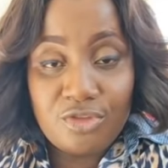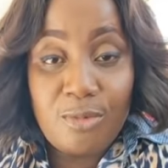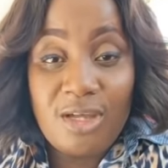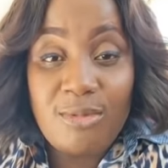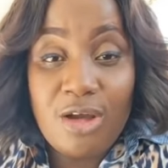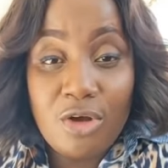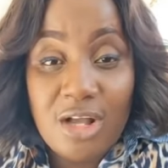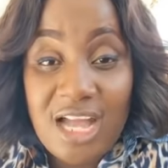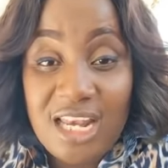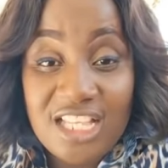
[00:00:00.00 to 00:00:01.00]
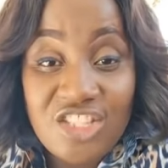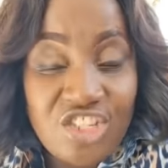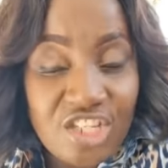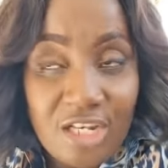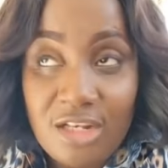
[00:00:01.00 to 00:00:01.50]
Some of them I go to
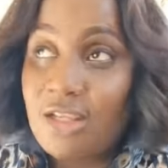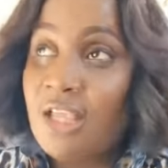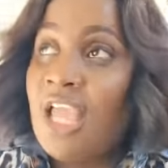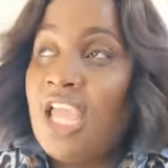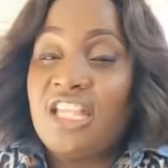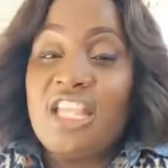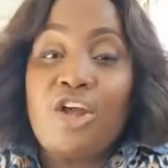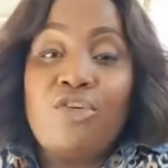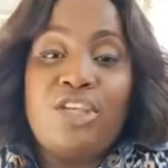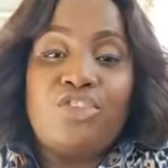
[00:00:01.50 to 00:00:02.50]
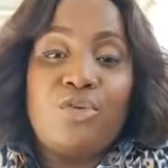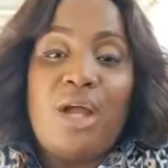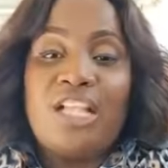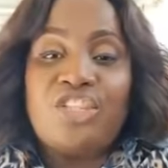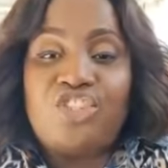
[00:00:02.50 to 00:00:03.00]
jail. It take go reach
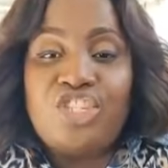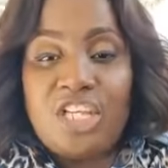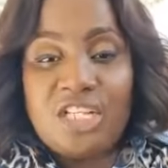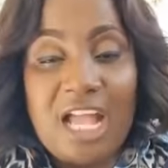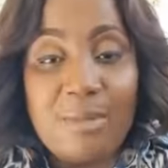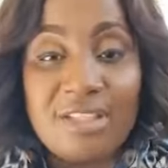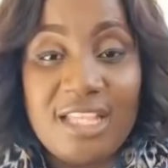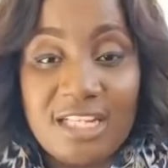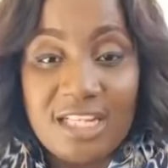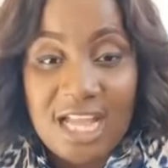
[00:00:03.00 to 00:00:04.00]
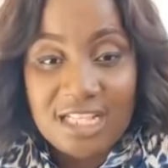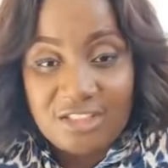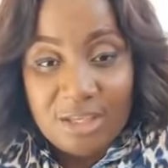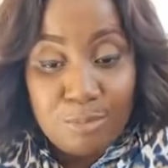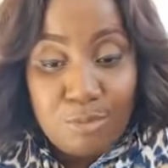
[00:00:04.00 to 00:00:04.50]
to a jail Come I tell
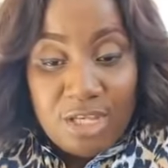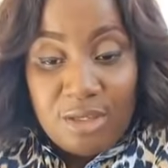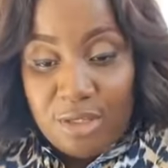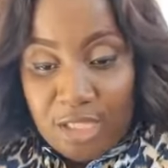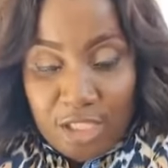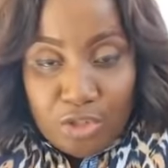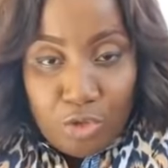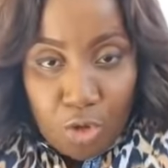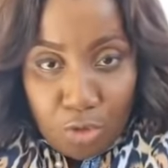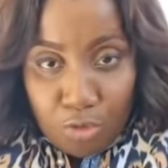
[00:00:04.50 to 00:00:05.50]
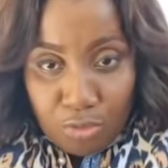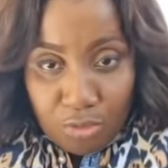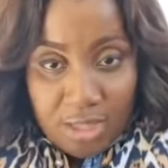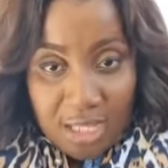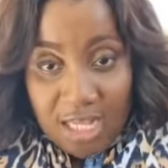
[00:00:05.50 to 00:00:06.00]
God, say, bring it down.
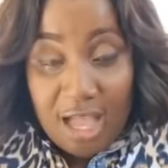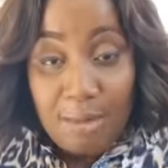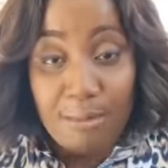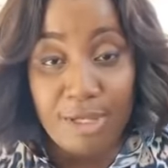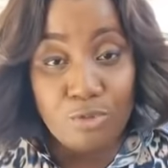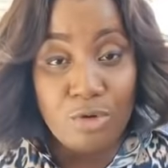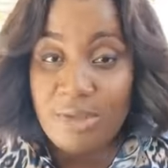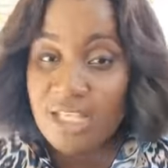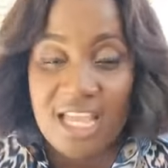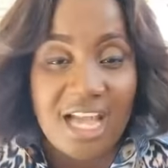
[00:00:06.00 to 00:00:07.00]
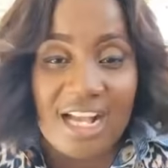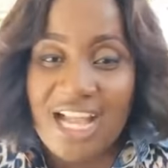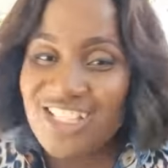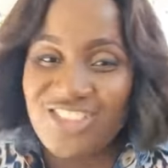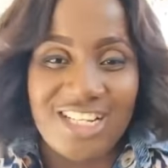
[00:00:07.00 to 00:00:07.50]
Because me know me
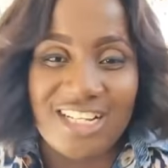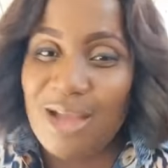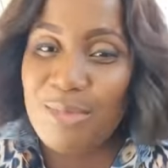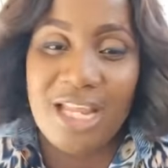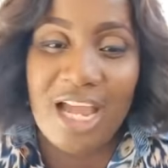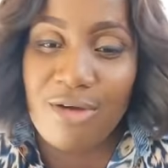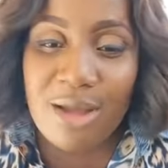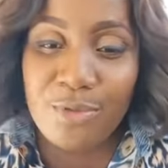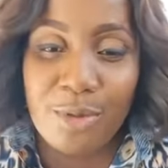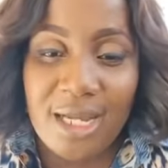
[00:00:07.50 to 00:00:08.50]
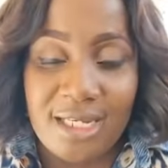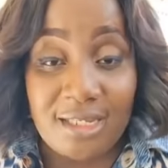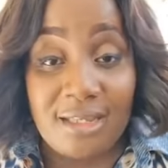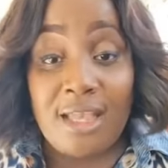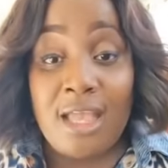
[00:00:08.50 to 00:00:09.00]
can't go to jail because me not rob
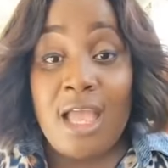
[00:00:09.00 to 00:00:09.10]
nobody.